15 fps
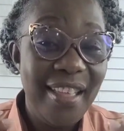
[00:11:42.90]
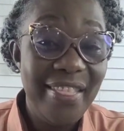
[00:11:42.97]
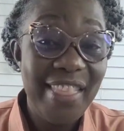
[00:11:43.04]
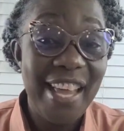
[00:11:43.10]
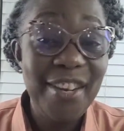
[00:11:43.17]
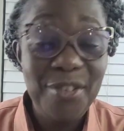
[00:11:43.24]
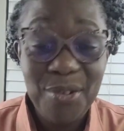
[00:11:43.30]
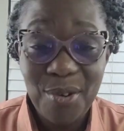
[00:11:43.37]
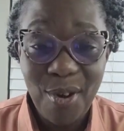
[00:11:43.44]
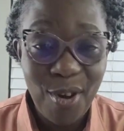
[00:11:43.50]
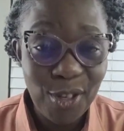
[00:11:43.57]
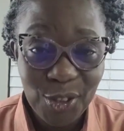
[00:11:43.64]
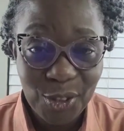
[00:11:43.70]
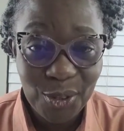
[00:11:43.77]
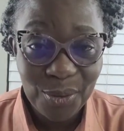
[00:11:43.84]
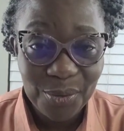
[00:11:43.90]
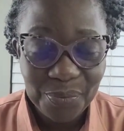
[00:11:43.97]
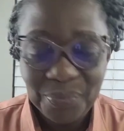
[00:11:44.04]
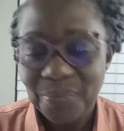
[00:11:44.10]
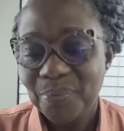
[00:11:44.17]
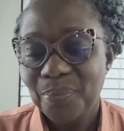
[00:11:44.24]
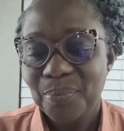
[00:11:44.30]
than you ought to.
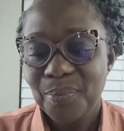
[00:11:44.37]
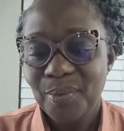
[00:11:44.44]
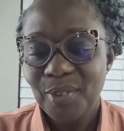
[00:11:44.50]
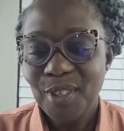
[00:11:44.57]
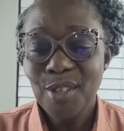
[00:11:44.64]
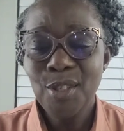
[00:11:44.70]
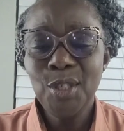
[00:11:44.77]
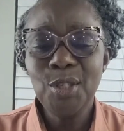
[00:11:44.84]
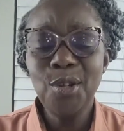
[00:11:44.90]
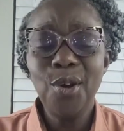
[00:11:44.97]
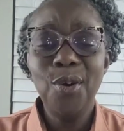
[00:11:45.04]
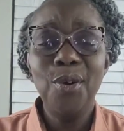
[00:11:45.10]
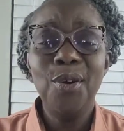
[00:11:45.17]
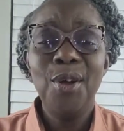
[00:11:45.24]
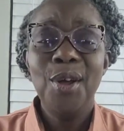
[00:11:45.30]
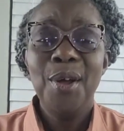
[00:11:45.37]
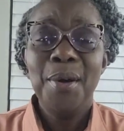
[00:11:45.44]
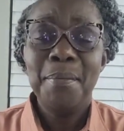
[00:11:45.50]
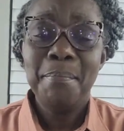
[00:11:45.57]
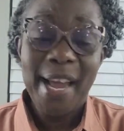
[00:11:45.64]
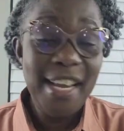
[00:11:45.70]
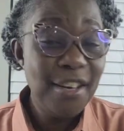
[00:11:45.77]

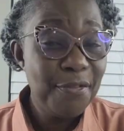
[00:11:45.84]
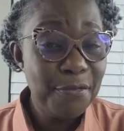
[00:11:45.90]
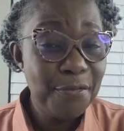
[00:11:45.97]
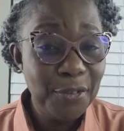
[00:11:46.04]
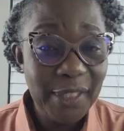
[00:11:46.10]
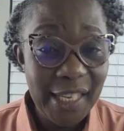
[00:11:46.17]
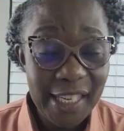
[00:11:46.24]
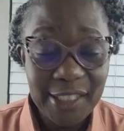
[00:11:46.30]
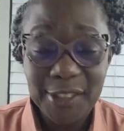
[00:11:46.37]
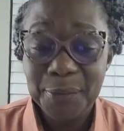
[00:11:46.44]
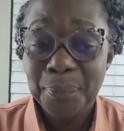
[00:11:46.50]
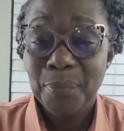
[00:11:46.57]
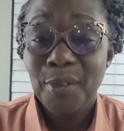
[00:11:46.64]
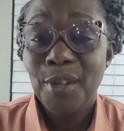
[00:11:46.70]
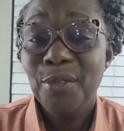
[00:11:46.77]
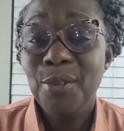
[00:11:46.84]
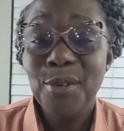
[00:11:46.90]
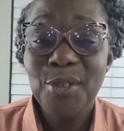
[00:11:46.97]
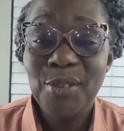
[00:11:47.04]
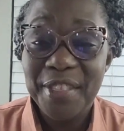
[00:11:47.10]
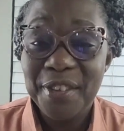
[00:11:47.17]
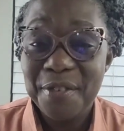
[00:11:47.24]
So, mindfulness.
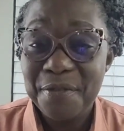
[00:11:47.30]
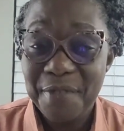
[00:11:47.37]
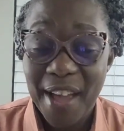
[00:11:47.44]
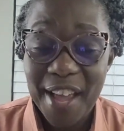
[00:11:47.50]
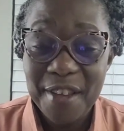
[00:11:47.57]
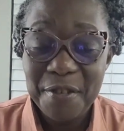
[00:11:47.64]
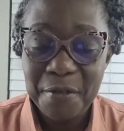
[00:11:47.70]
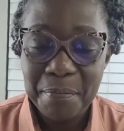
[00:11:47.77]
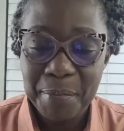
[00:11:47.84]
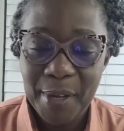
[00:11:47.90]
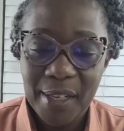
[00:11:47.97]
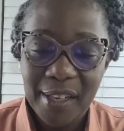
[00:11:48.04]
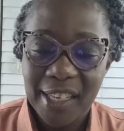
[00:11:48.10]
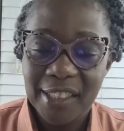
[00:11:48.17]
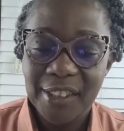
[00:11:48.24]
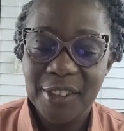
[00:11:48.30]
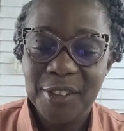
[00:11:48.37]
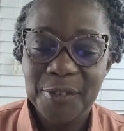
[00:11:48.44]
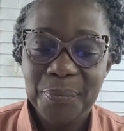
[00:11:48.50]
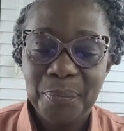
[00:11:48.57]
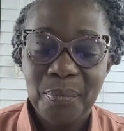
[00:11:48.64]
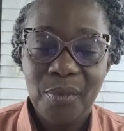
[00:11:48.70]
Those are the five pillars
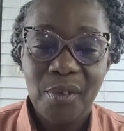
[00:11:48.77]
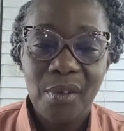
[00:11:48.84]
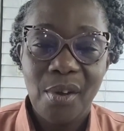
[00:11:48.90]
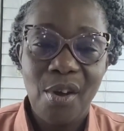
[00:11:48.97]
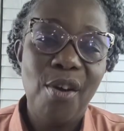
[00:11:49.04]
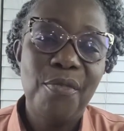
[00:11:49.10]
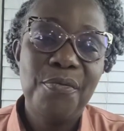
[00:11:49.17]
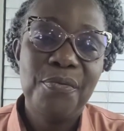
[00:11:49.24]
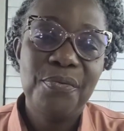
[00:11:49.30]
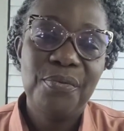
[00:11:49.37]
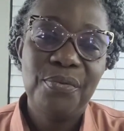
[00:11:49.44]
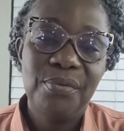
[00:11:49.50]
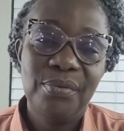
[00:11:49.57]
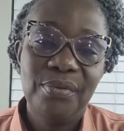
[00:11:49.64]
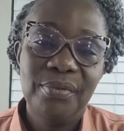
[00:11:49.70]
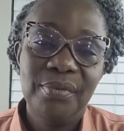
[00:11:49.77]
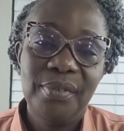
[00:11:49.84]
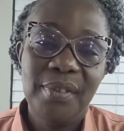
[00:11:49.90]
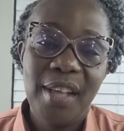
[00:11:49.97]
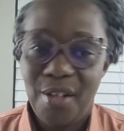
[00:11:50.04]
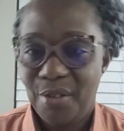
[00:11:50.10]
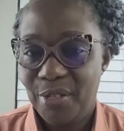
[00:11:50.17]
of
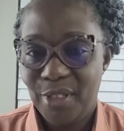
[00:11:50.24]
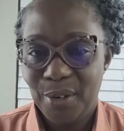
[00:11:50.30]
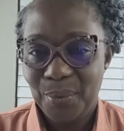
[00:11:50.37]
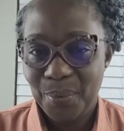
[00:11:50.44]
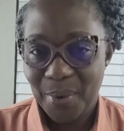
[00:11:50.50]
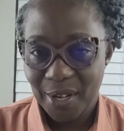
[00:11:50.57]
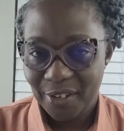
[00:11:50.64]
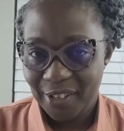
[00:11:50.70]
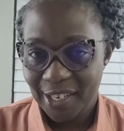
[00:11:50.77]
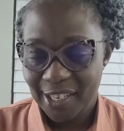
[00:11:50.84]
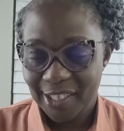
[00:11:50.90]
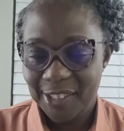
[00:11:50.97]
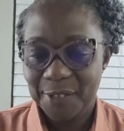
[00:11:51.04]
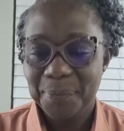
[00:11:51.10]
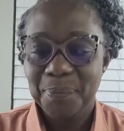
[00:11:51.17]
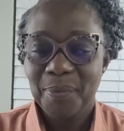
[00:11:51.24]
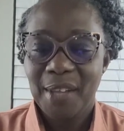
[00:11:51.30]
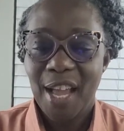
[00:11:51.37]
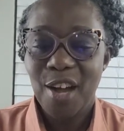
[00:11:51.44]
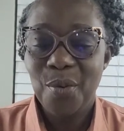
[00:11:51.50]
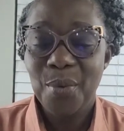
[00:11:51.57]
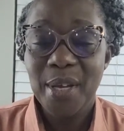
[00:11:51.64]
health and wellness.
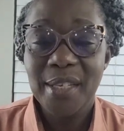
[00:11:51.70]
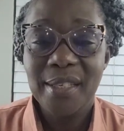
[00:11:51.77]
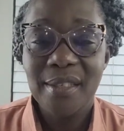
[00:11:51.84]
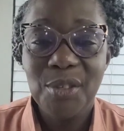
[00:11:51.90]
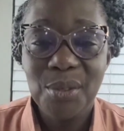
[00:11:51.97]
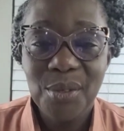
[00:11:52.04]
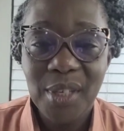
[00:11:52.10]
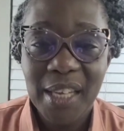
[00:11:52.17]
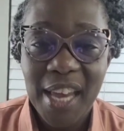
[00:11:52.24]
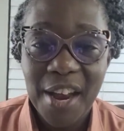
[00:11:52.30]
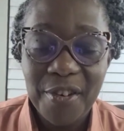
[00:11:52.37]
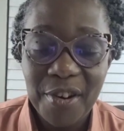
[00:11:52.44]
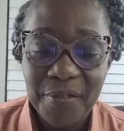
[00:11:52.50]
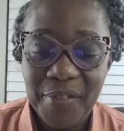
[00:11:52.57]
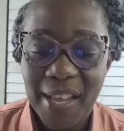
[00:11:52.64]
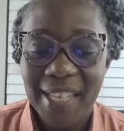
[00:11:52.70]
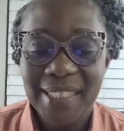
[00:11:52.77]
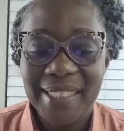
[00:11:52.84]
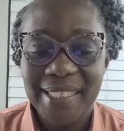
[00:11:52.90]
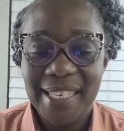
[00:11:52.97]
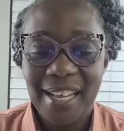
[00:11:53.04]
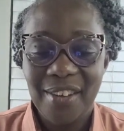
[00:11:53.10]
And we took care of
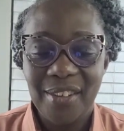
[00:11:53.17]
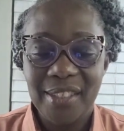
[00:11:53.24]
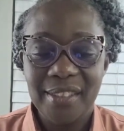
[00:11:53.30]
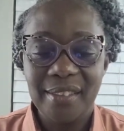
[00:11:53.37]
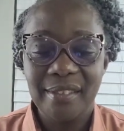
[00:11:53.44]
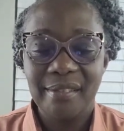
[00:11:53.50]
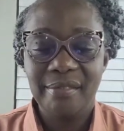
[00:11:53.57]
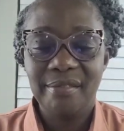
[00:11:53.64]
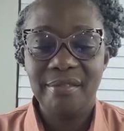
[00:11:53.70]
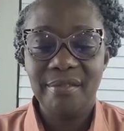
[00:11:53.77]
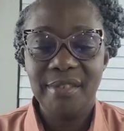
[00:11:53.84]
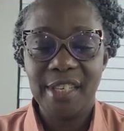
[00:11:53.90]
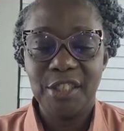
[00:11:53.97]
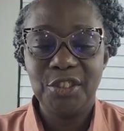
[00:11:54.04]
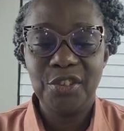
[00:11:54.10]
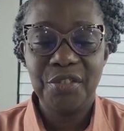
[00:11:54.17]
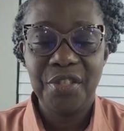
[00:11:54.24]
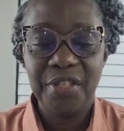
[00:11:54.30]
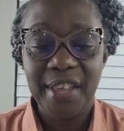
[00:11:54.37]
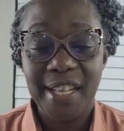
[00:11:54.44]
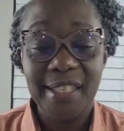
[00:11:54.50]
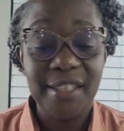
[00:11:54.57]
that in our session
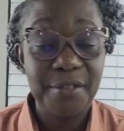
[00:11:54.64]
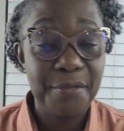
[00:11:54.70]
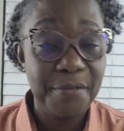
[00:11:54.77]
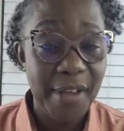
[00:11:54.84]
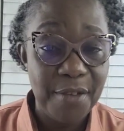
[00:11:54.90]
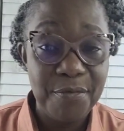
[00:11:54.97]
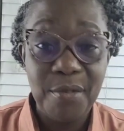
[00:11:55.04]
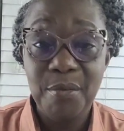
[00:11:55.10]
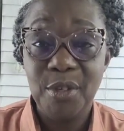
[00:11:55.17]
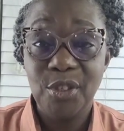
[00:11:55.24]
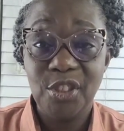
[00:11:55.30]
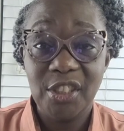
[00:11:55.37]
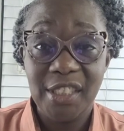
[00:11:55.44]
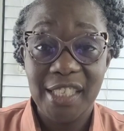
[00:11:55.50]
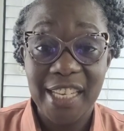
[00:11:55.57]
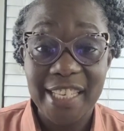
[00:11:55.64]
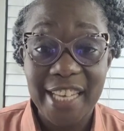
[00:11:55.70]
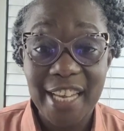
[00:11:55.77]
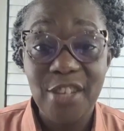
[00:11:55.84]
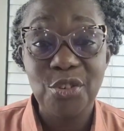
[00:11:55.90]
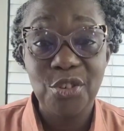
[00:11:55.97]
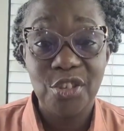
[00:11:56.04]
35 when we just did an
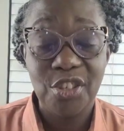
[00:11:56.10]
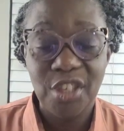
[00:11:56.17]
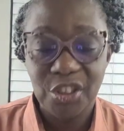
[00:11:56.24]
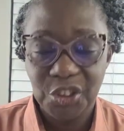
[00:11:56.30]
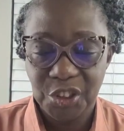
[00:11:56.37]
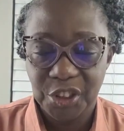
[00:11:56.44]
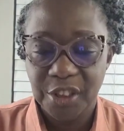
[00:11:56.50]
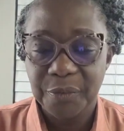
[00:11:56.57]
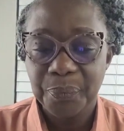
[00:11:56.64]
introduction